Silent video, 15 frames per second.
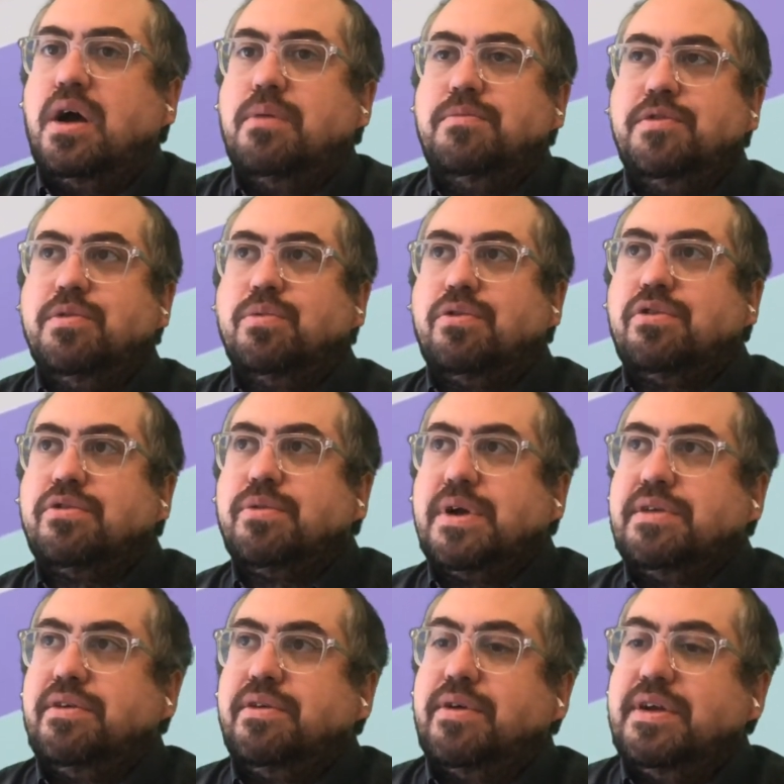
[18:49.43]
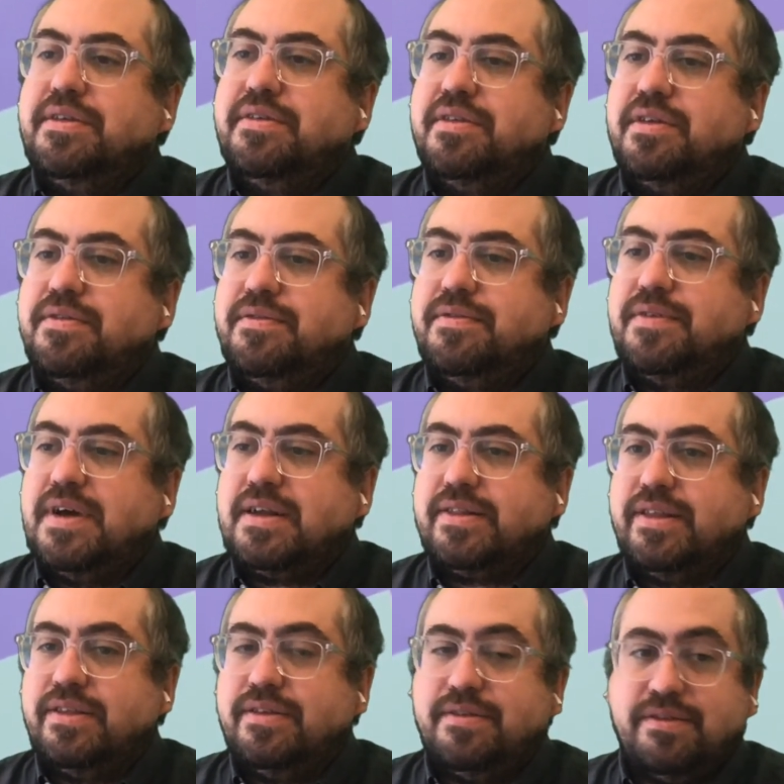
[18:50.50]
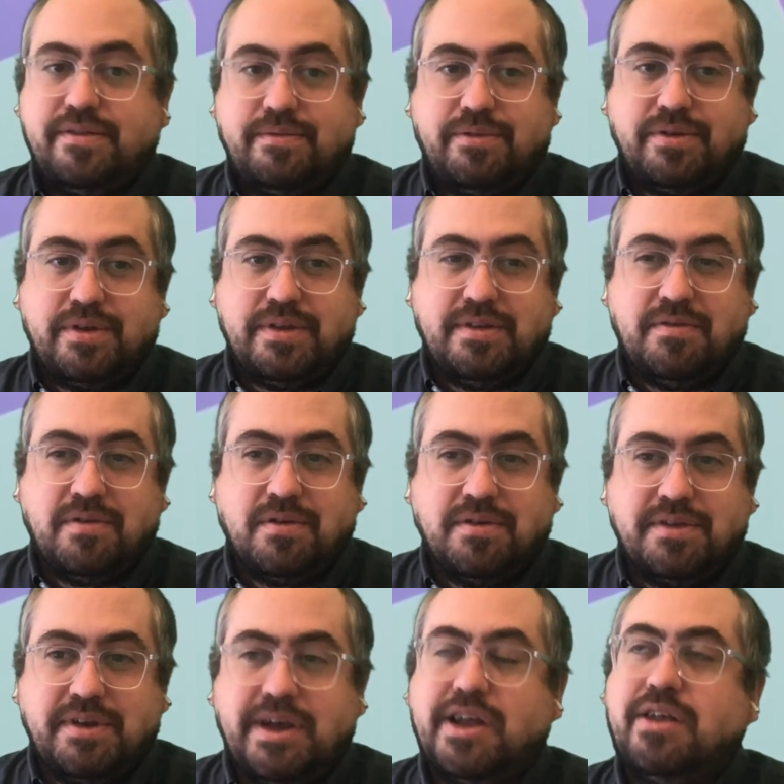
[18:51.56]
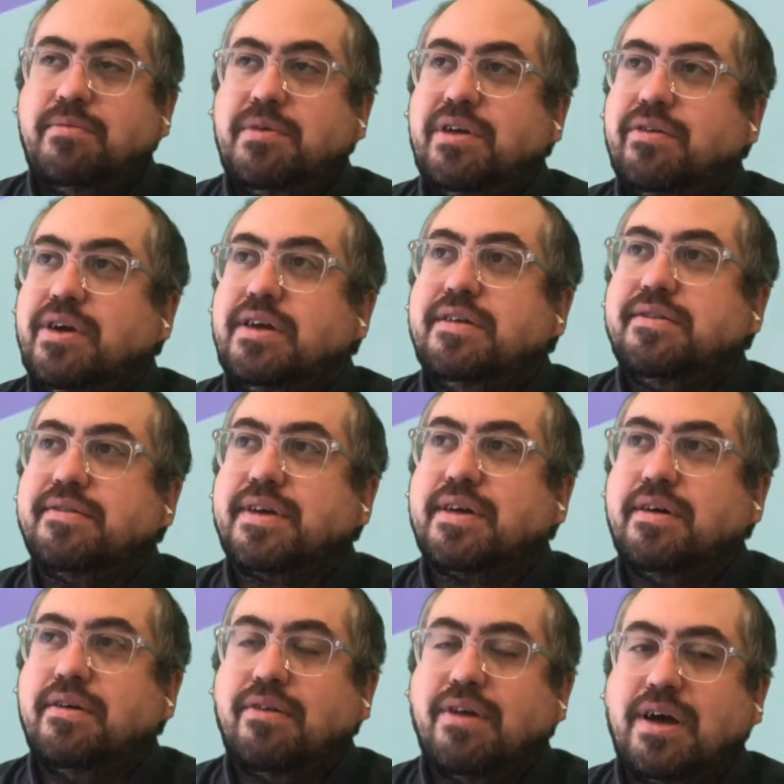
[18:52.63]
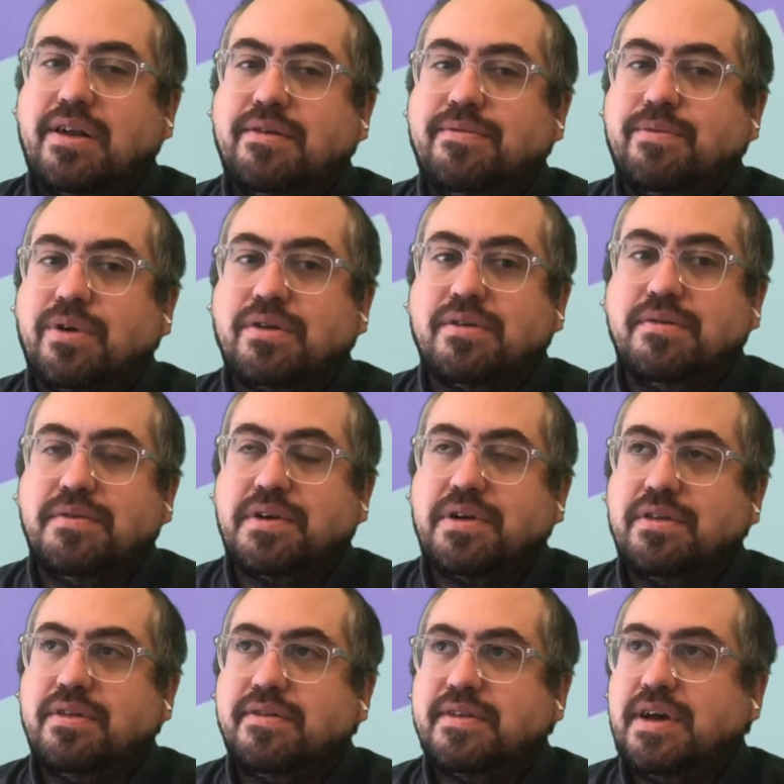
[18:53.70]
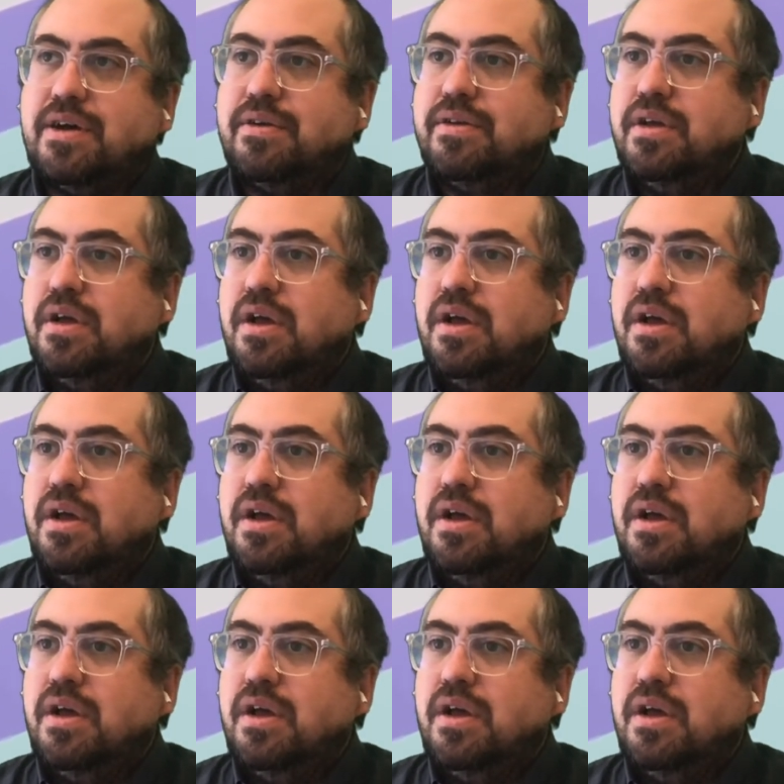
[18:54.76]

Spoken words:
You will quickly run into the fact that this is really difficult to animate, right? It's like a lot of work to figure this out.